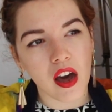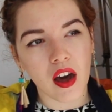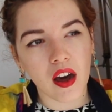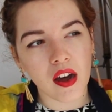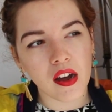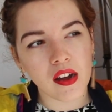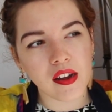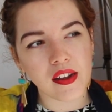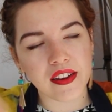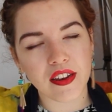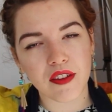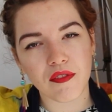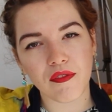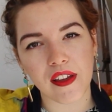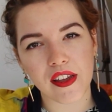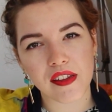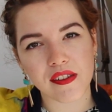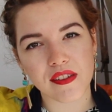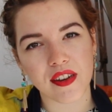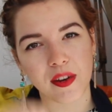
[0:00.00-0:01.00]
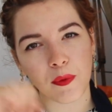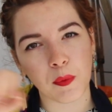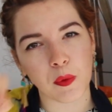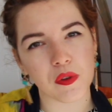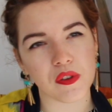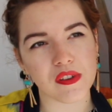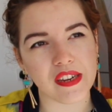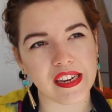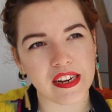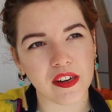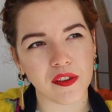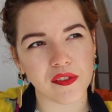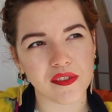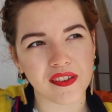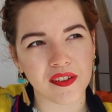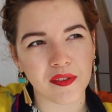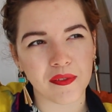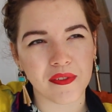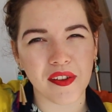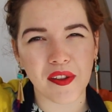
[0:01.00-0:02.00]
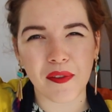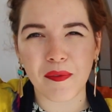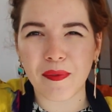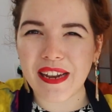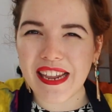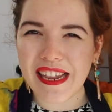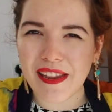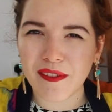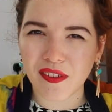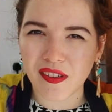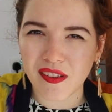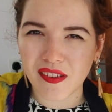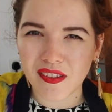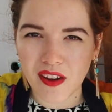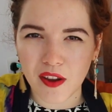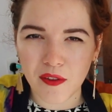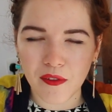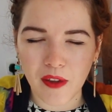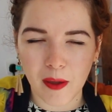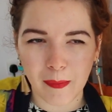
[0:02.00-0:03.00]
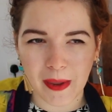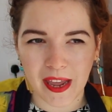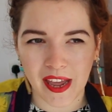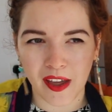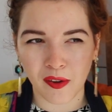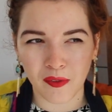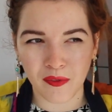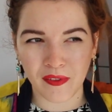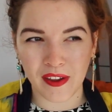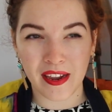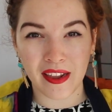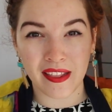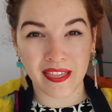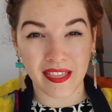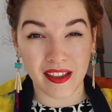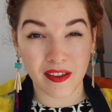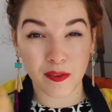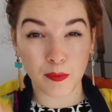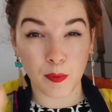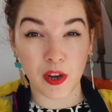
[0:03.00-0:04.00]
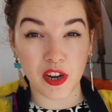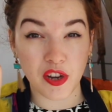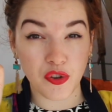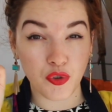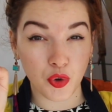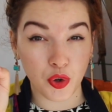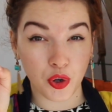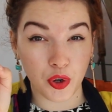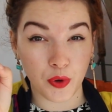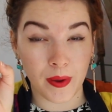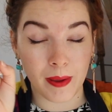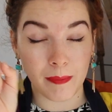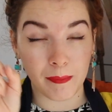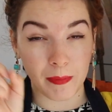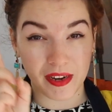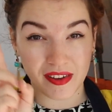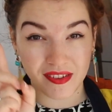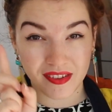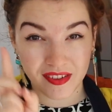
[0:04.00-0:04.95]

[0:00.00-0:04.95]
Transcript: car, and at first I wanted lots of sort of leaves and stuff coming out of it, and that's what I drew in my